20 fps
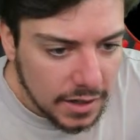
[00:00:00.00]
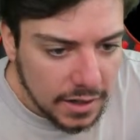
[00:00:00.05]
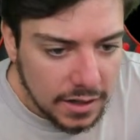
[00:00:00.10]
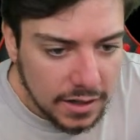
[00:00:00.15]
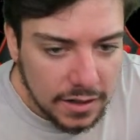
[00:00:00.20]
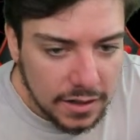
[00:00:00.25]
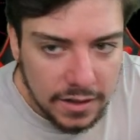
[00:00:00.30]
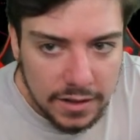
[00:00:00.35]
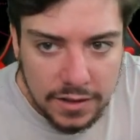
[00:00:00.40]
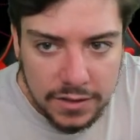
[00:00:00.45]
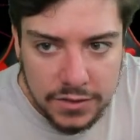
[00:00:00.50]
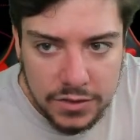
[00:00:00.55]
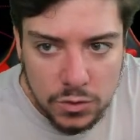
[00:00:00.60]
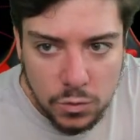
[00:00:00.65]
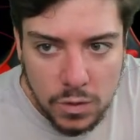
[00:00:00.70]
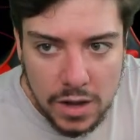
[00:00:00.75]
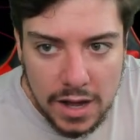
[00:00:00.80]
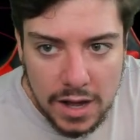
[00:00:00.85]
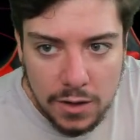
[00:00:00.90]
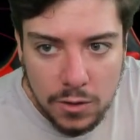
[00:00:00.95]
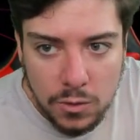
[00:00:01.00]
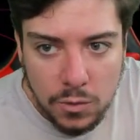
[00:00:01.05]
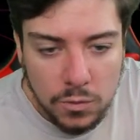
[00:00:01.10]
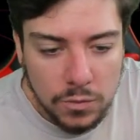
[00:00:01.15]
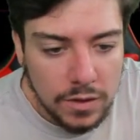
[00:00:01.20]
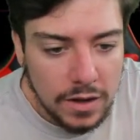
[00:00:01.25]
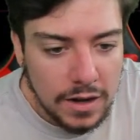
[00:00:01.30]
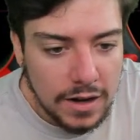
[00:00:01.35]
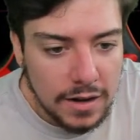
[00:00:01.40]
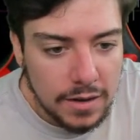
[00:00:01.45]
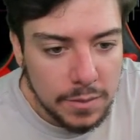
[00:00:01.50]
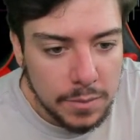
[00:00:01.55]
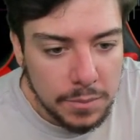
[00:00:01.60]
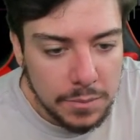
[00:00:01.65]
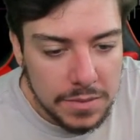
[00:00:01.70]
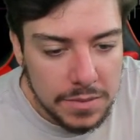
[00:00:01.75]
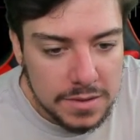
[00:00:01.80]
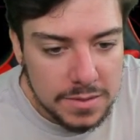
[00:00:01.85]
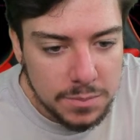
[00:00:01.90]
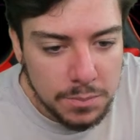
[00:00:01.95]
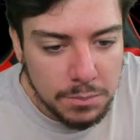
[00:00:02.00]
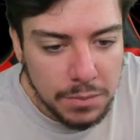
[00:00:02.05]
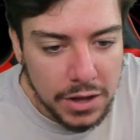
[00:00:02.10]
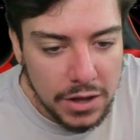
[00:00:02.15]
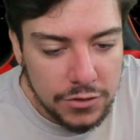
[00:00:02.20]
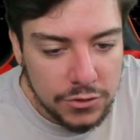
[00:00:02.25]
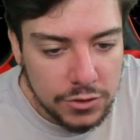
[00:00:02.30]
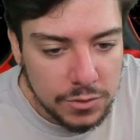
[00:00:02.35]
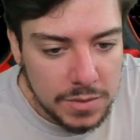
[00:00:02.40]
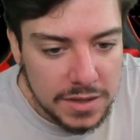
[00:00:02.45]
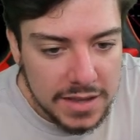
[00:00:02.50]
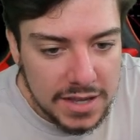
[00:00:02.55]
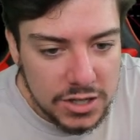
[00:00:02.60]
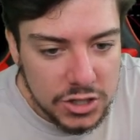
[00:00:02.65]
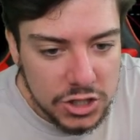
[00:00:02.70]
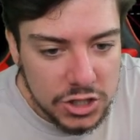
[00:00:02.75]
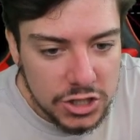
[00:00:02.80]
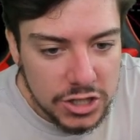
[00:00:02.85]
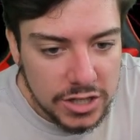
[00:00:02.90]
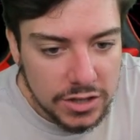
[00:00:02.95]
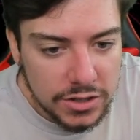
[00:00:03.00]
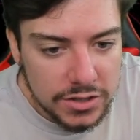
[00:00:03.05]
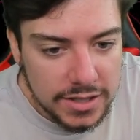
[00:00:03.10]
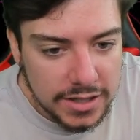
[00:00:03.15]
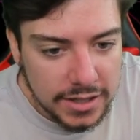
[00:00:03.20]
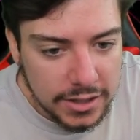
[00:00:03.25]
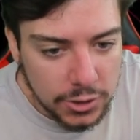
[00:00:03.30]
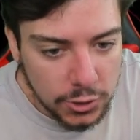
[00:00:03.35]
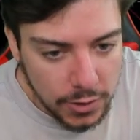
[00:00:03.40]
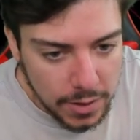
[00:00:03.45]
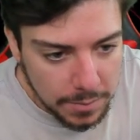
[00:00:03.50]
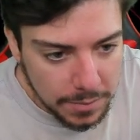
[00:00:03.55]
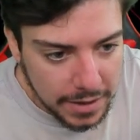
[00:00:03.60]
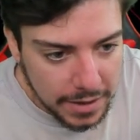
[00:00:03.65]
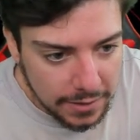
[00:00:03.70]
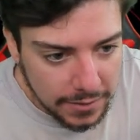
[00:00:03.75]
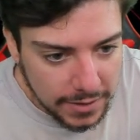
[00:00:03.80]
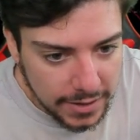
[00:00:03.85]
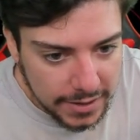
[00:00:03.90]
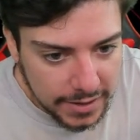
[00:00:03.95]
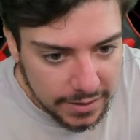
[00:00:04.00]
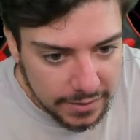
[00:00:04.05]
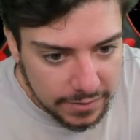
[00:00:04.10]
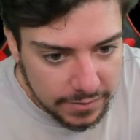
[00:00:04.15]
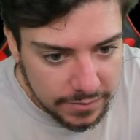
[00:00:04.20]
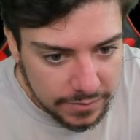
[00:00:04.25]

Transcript: Wow. It's bothering me that GJ looks like a great buy right now.